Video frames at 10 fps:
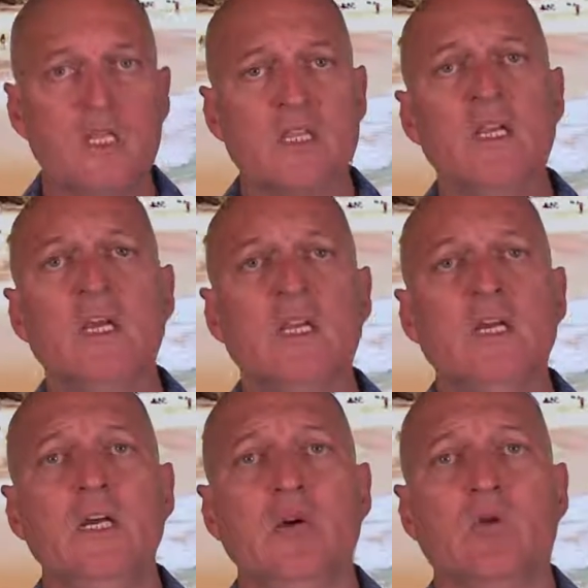
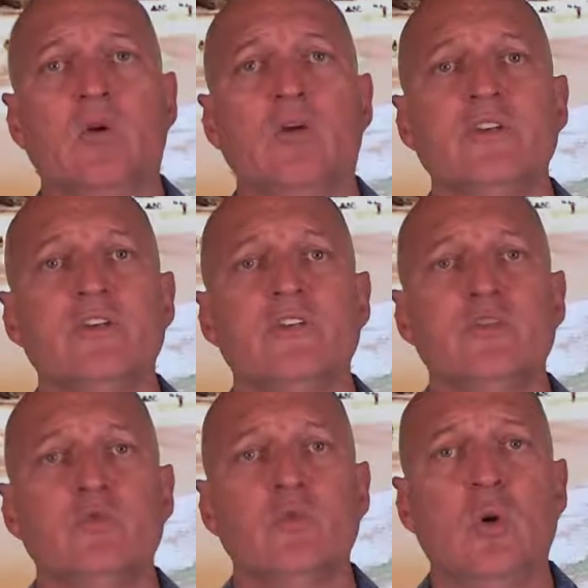Then we're going to
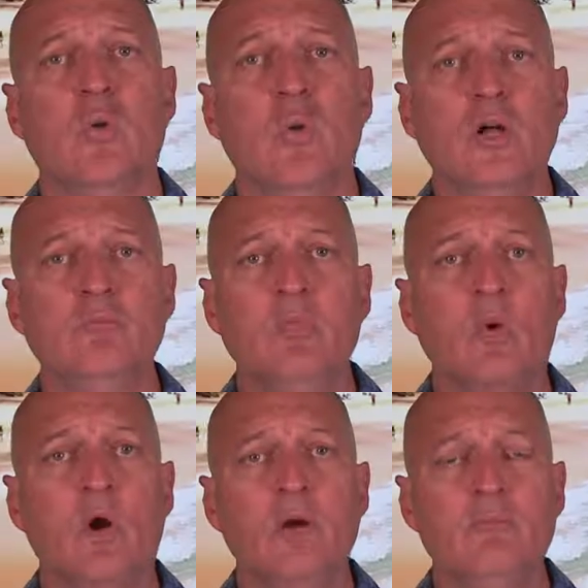do one
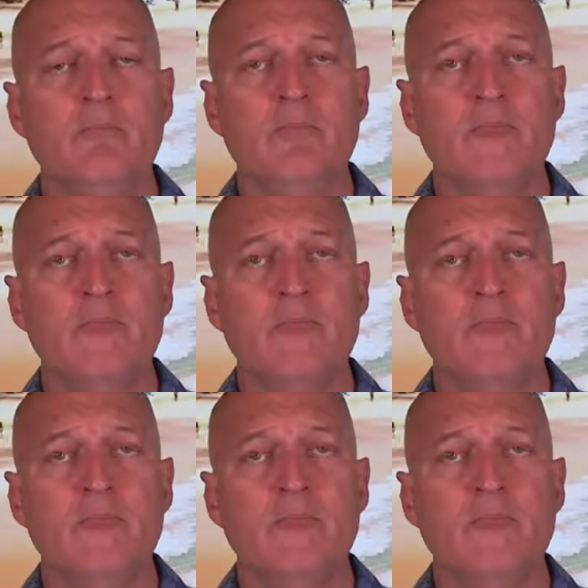more